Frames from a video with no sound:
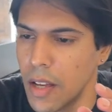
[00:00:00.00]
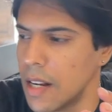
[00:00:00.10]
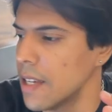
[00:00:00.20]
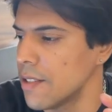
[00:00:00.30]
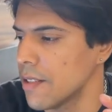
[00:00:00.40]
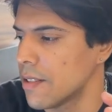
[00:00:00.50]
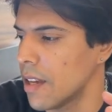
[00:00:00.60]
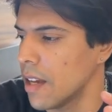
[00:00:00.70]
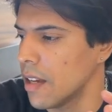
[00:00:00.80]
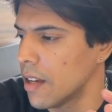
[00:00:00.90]
Let's just
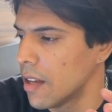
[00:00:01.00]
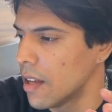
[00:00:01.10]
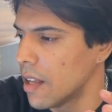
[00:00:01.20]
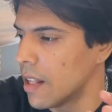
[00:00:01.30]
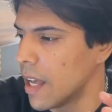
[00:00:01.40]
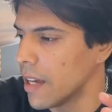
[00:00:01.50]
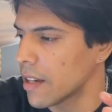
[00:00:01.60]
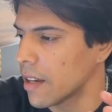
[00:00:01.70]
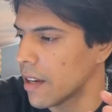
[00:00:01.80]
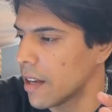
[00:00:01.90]
say
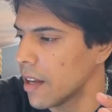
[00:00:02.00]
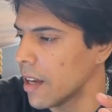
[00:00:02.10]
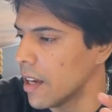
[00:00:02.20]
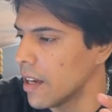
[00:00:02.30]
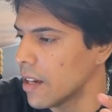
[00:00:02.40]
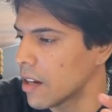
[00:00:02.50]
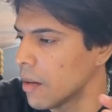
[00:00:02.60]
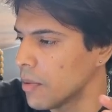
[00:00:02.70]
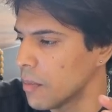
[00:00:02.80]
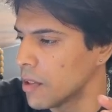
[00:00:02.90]
like a
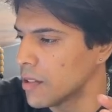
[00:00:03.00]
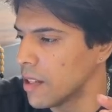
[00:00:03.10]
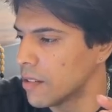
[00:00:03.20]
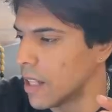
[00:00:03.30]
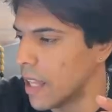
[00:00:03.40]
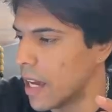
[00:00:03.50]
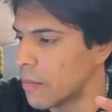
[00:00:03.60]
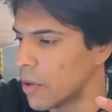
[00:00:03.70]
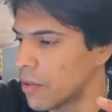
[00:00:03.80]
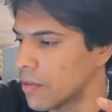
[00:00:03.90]
couple of months down the line,
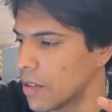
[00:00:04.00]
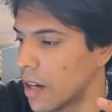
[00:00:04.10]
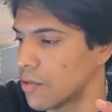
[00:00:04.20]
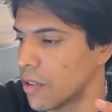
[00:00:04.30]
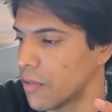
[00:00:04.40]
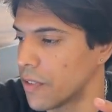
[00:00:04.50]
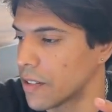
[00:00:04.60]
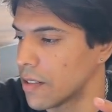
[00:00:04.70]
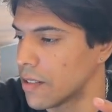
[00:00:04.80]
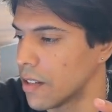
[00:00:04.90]
bro. I'm trying to
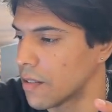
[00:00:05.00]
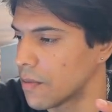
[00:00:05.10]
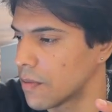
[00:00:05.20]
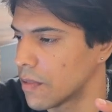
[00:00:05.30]
fix this thing.